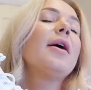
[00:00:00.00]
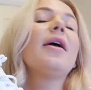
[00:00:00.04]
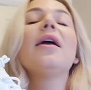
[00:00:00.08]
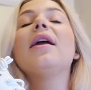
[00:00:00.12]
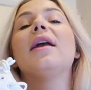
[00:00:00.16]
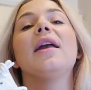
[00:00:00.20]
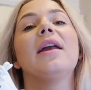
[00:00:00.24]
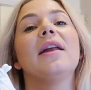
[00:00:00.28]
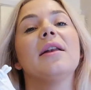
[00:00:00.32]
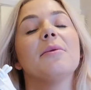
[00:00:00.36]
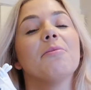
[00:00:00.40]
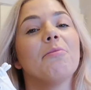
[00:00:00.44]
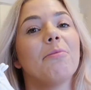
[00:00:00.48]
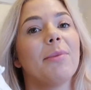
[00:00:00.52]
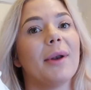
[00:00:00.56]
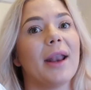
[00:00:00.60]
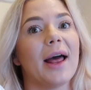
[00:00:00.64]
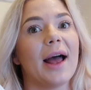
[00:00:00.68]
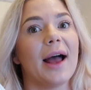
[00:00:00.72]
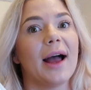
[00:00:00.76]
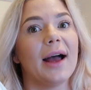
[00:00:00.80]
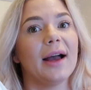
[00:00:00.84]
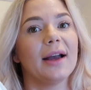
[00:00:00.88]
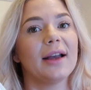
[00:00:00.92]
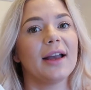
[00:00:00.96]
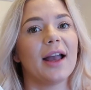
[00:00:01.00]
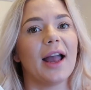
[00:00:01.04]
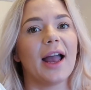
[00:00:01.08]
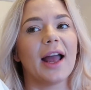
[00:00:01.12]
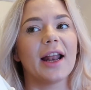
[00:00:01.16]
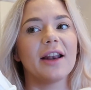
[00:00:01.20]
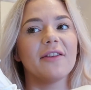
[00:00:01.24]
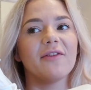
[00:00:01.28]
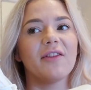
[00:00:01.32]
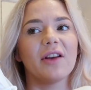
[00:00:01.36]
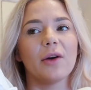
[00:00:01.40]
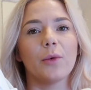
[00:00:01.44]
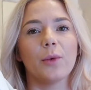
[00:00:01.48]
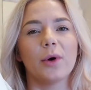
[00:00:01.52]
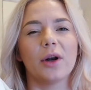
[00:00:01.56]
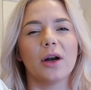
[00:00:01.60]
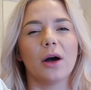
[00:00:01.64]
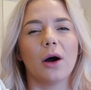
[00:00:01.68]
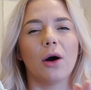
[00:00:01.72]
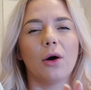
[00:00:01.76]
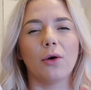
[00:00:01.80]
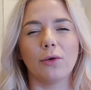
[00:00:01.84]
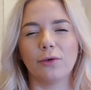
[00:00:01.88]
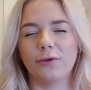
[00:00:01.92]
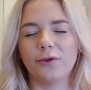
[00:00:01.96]
in black and they were
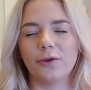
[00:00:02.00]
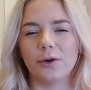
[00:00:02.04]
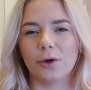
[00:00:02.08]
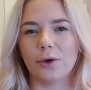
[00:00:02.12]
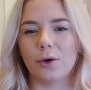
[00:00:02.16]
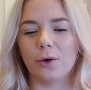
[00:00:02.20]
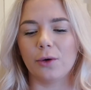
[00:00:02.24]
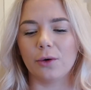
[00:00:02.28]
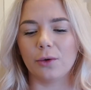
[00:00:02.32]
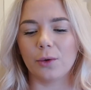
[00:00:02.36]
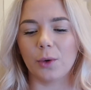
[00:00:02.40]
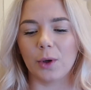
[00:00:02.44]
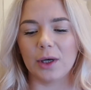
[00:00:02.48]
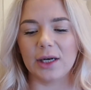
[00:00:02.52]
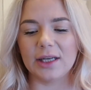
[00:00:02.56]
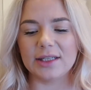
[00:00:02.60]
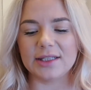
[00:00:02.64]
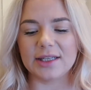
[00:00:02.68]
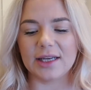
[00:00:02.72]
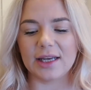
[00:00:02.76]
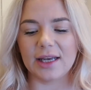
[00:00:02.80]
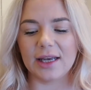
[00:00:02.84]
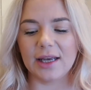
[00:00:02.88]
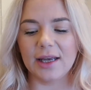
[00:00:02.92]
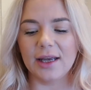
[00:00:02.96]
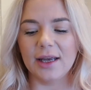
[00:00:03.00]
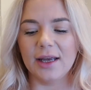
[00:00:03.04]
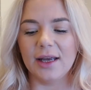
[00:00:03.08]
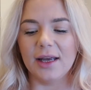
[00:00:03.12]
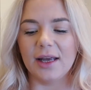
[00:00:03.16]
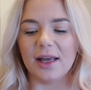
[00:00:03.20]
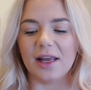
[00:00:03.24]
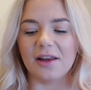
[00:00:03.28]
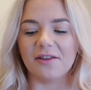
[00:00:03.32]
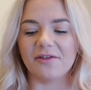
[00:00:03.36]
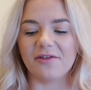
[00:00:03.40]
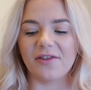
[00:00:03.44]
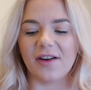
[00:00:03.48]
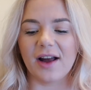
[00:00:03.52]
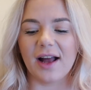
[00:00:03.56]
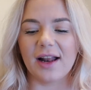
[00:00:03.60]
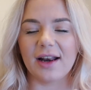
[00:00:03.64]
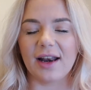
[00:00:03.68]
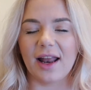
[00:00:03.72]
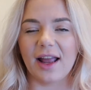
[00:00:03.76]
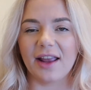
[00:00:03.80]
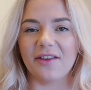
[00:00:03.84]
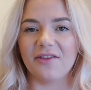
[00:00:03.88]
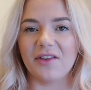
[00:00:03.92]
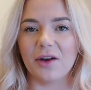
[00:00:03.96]
awful quality it felt
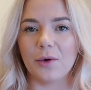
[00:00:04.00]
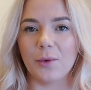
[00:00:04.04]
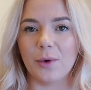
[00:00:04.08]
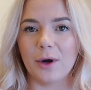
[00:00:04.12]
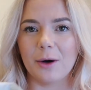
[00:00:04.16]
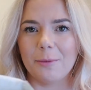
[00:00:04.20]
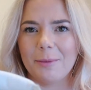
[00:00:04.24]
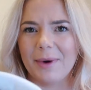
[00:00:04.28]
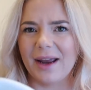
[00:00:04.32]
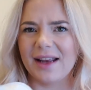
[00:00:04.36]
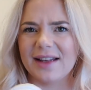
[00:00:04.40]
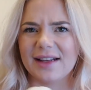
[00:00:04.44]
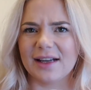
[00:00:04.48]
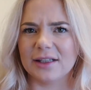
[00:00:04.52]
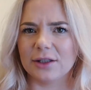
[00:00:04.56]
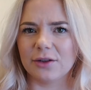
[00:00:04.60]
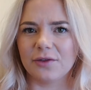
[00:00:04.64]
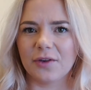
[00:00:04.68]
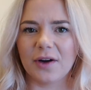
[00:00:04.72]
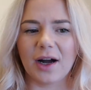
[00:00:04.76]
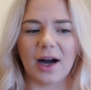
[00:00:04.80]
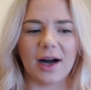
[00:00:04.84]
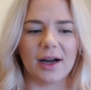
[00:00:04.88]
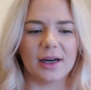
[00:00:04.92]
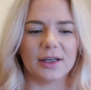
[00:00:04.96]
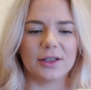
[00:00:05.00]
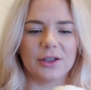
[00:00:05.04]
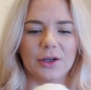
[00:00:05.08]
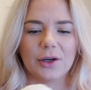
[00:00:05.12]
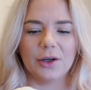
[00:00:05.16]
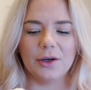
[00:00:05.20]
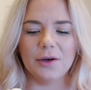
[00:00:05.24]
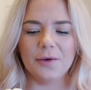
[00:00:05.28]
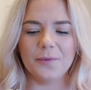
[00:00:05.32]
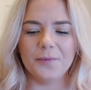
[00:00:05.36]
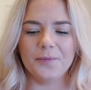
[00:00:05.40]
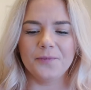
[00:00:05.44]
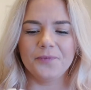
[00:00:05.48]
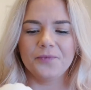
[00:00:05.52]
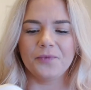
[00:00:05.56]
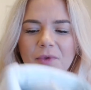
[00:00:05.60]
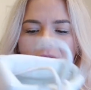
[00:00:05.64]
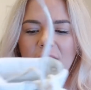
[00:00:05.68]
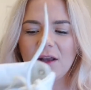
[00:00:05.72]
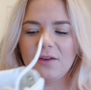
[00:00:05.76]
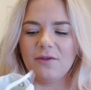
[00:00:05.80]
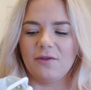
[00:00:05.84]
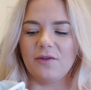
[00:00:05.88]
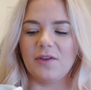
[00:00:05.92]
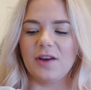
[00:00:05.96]
like they were made out of carton
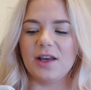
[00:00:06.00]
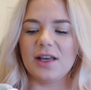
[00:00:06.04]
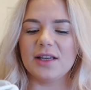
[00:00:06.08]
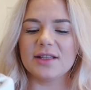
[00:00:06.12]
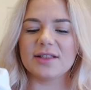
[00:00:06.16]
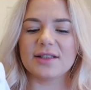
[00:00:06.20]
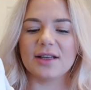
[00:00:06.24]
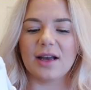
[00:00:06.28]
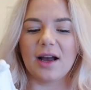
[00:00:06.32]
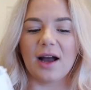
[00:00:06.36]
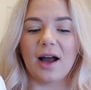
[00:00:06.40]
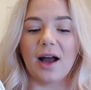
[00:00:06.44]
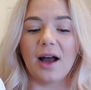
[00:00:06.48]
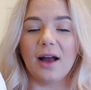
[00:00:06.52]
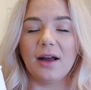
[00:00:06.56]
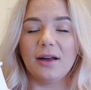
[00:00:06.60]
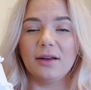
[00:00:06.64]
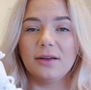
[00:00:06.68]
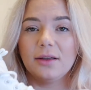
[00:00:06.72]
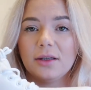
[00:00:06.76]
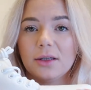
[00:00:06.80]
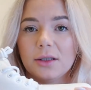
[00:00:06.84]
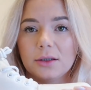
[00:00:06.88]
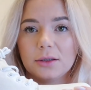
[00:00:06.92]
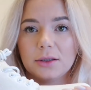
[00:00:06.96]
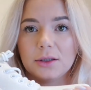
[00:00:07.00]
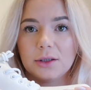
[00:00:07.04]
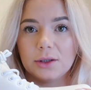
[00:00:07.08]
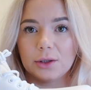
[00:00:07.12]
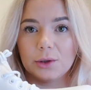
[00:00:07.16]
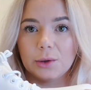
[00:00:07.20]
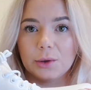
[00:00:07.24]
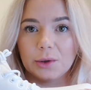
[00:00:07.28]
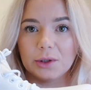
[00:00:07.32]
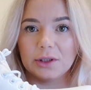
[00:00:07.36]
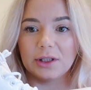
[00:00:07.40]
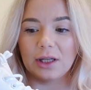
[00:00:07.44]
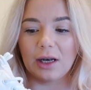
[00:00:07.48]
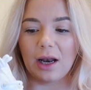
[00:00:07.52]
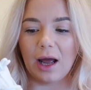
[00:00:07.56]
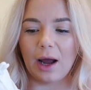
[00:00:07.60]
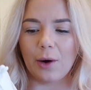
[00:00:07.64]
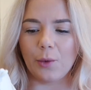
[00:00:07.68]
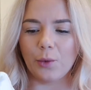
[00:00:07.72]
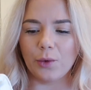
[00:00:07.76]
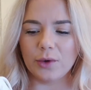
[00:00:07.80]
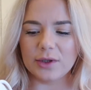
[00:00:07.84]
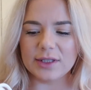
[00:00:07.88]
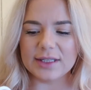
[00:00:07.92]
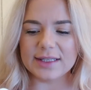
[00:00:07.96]
these are good i
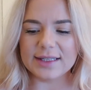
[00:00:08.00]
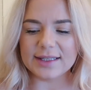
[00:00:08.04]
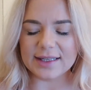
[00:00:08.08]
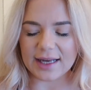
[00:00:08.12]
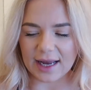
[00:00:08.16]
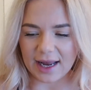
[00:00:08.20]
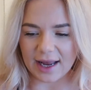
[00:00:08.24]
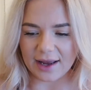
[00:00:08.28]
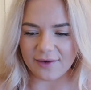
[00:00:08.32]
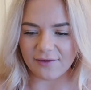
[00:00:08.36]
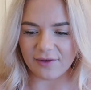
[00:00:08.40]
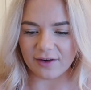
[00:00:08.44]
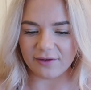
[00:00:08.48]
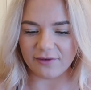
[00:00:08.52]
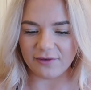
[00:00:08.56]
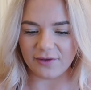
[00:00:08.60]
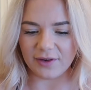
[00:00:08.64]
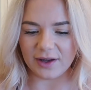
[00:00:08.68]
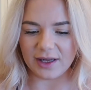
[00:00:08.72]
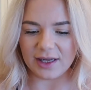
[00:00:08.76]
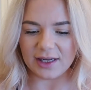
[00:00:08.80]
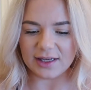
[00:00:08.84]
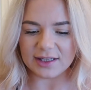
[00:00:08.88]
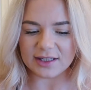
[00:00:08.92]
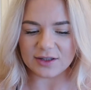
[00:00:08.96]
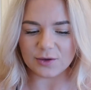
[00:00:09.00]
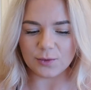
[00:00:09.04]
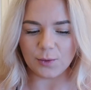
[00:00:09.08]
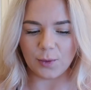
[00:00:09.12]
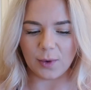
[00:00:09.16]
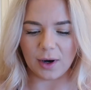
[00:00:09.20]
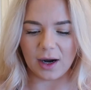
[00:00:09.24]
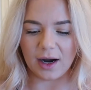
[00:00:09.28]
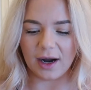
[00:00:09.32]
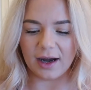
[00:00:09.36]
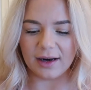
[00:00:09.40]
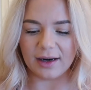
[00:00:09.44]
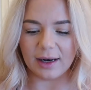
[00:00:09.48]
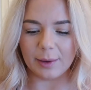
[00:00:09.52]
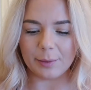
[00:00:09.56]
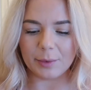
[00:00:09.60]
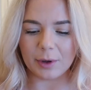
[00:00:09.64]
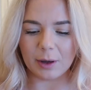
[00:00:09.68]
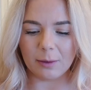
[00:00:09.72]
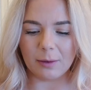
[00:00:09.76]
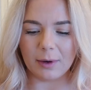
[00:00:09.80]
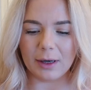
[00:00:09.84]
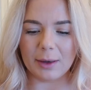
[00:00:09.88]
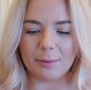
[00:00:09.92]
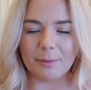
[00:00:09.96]
would say that these one are
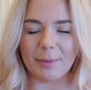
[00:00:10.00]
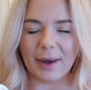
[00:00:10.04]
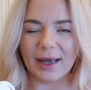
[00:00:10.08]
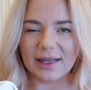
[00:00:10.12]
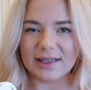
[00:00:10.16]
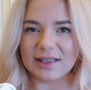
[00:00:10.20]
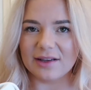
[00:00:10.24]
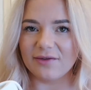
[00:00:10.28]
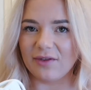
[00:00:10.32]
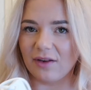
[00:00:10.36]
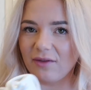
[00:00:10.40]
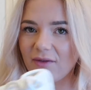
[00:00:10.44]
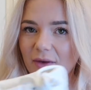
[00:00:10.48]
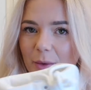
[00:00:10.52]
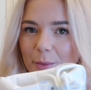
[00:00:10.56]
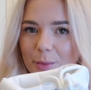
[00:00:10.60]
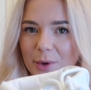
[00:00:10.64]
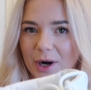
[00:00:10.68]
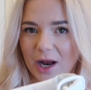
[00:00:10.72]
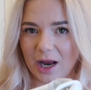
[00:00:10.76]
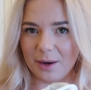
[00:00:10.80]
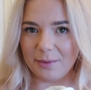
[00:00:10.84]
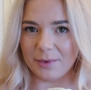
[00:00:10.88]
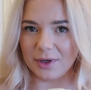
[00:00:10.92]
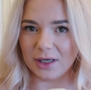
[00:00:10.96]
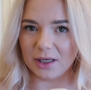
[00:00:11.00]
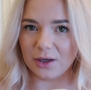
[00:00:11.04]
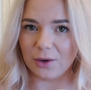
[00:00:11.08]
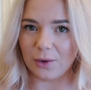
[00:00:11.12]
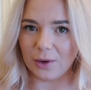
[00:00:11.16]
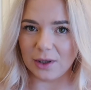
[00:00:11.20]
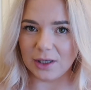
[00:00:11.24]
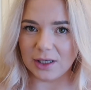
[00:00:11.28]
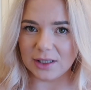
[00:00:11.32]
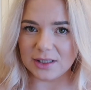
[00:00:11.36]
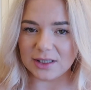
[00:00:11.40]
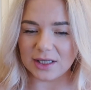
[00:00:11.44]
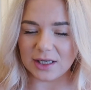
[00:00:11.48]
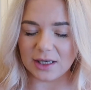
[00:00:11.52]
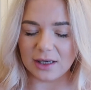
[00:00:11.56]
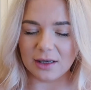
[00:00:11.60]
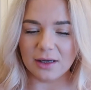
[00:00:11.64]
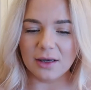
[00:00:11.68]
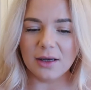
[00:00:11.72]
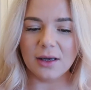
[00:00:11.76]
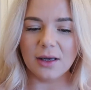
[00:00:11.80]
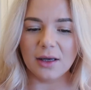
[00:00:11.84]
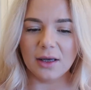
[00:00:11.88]
probably better than the Primark quality